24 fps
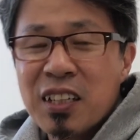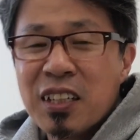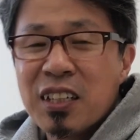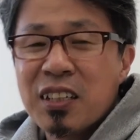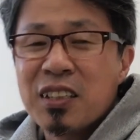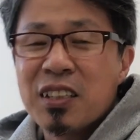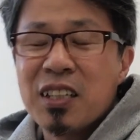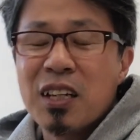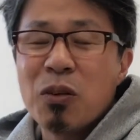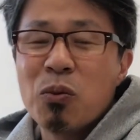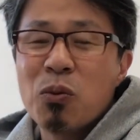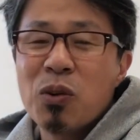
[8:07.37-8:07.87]

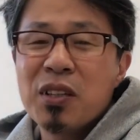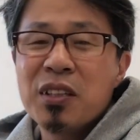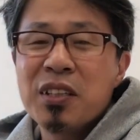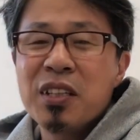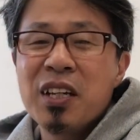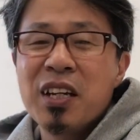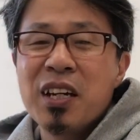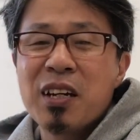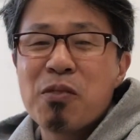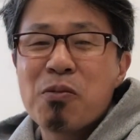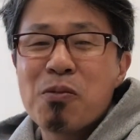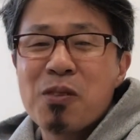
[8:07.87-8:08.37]
Now, one thing
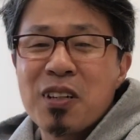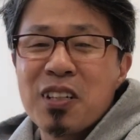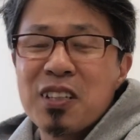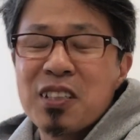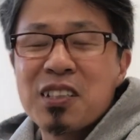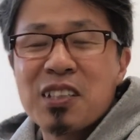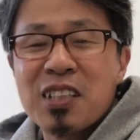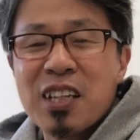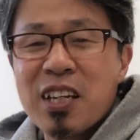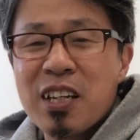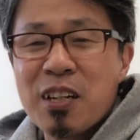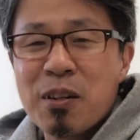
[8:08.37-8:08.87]
I want to
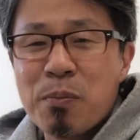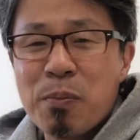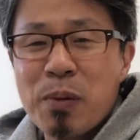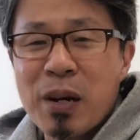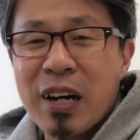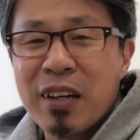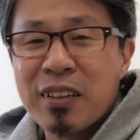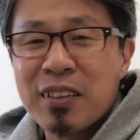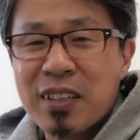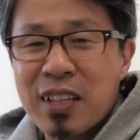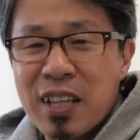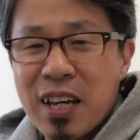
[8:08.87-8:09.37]
say
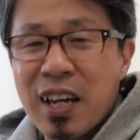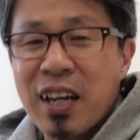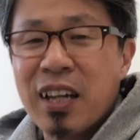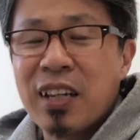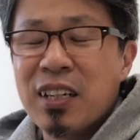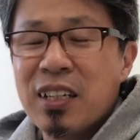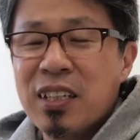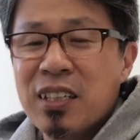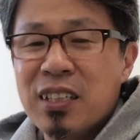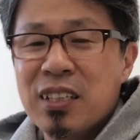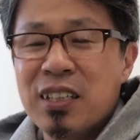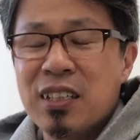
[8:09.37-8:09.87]
about that
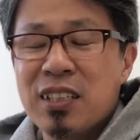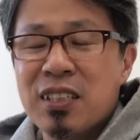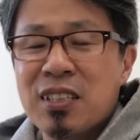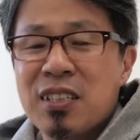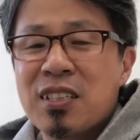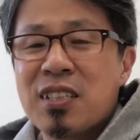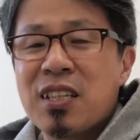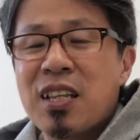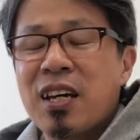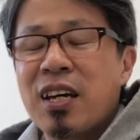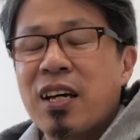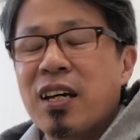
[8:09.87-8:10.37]
is
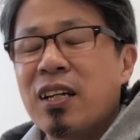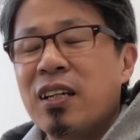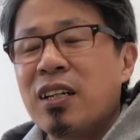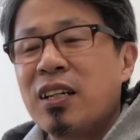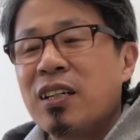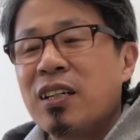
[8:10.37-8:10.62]
that